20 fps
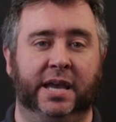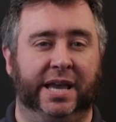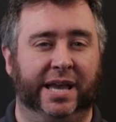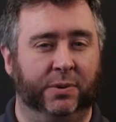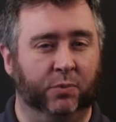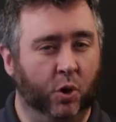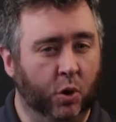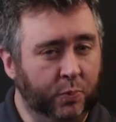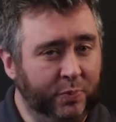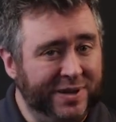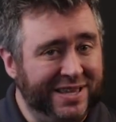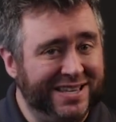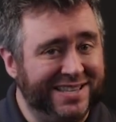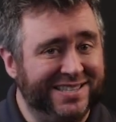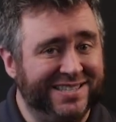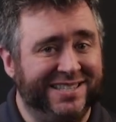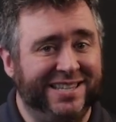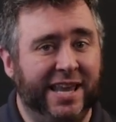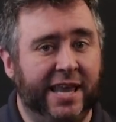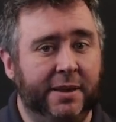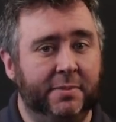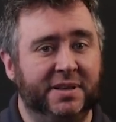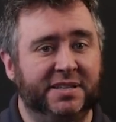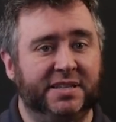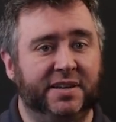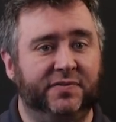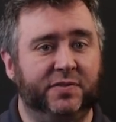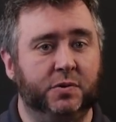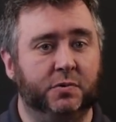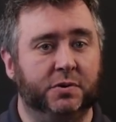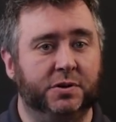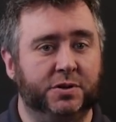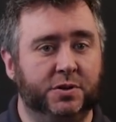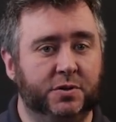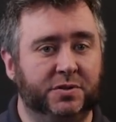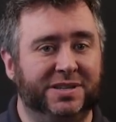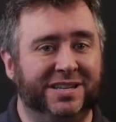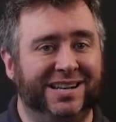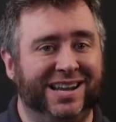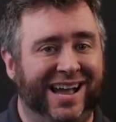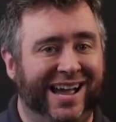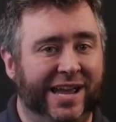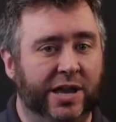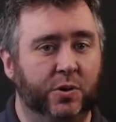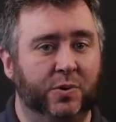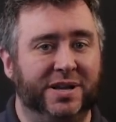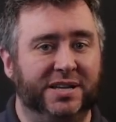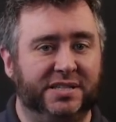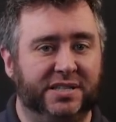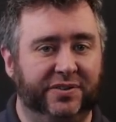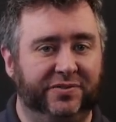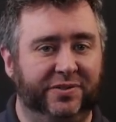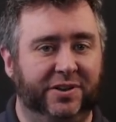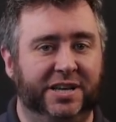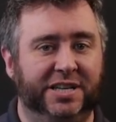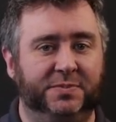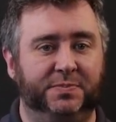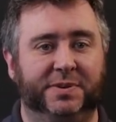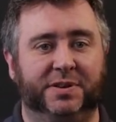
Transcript: It won't be the same as if you were using an iOS device,